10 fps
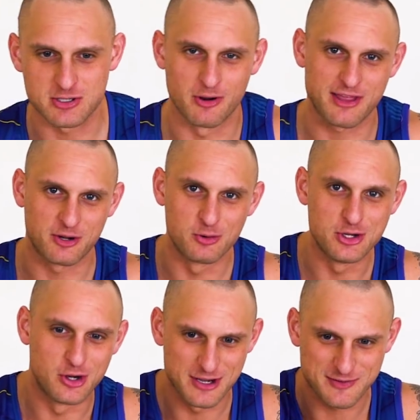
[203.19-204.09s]
So I want to thank all
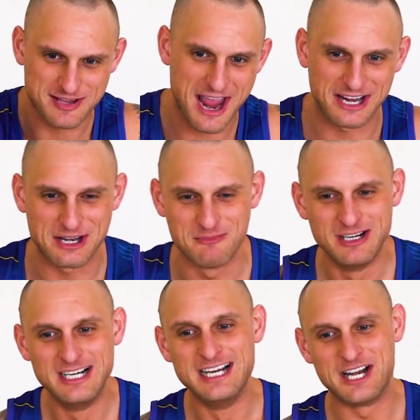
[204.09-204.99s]
you guys for tagging him.
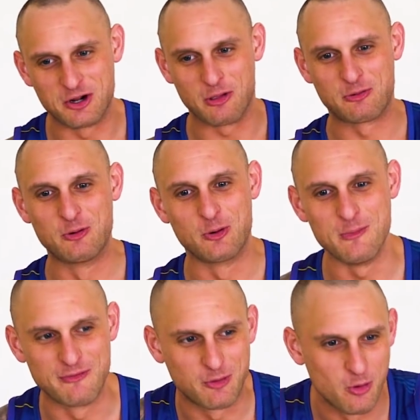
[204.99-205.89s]
It got through to
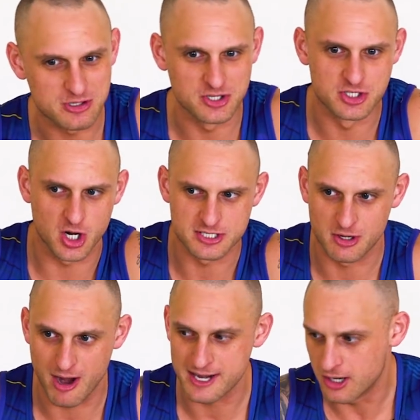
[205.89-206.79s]
him, of course, because Joe's
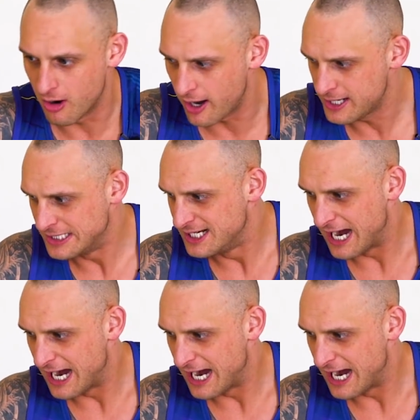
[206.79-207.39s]
a great guy.